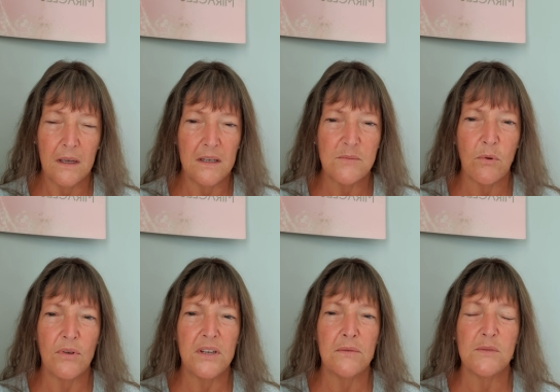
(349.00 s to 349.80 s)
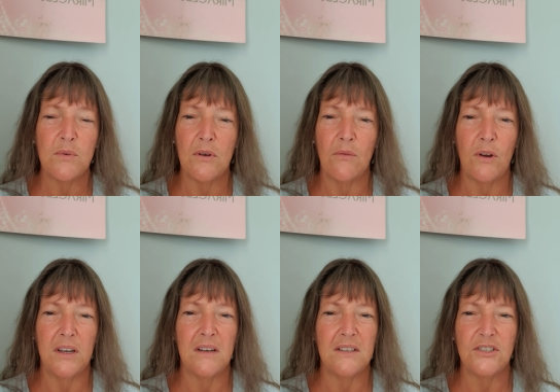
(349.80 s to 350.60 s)
His body was beyond
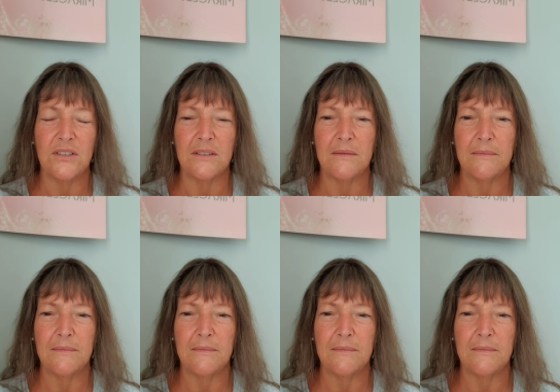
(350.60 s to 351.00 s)
recognition.